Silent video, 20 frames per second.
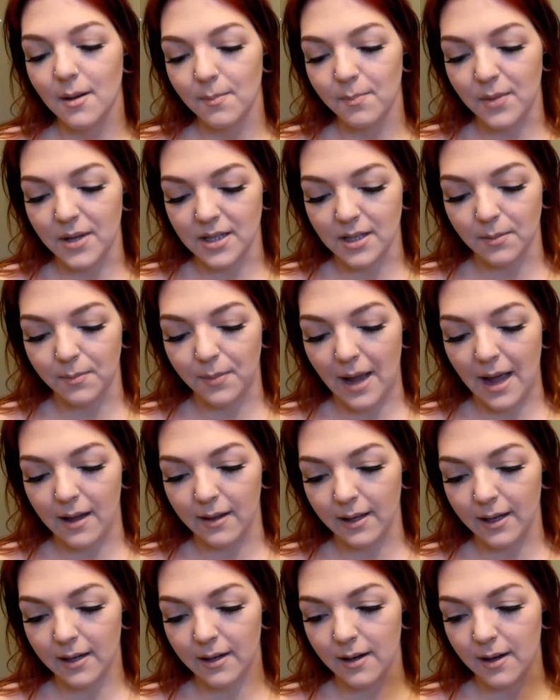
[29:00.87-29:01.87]
basic
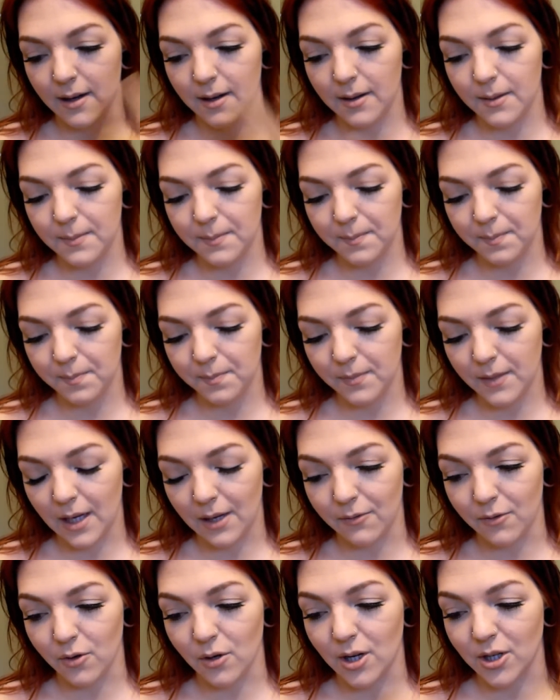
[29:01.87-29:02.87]
palette
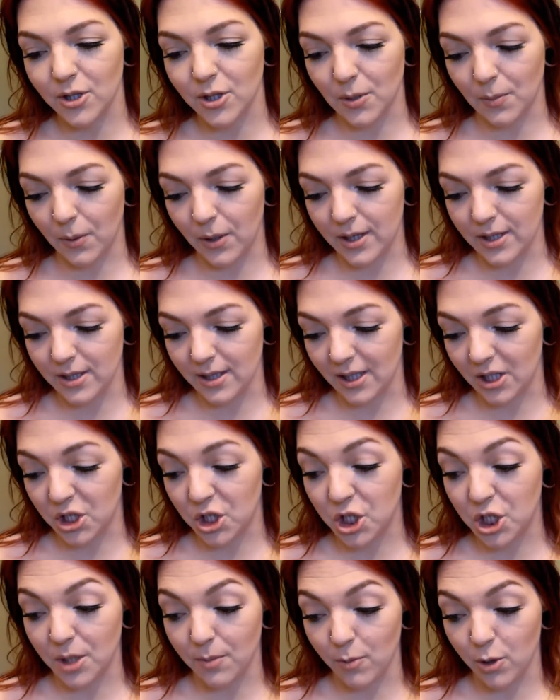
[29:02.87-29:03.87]
if you're not super into like
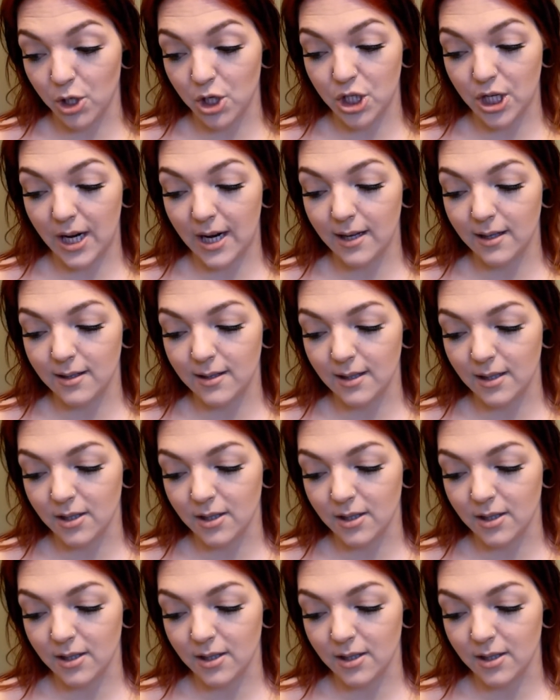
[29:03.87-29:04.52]
shimmery shades.